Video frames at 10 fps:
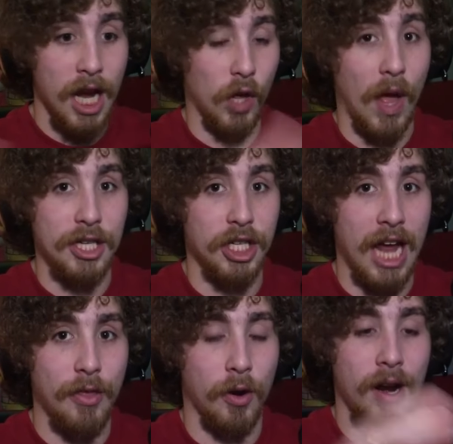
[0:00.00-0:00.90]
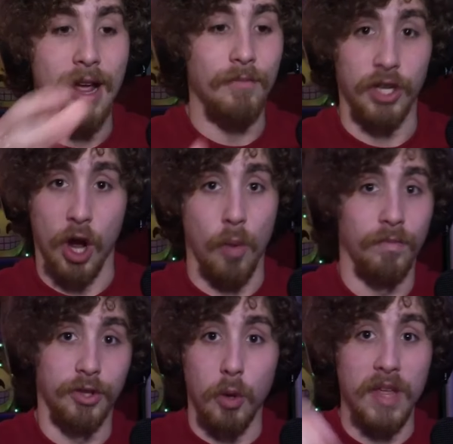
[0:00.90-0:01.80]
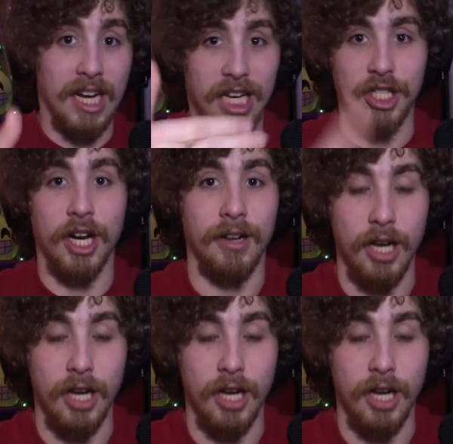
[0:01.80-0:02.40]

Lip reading: clash together, you know, through the addition.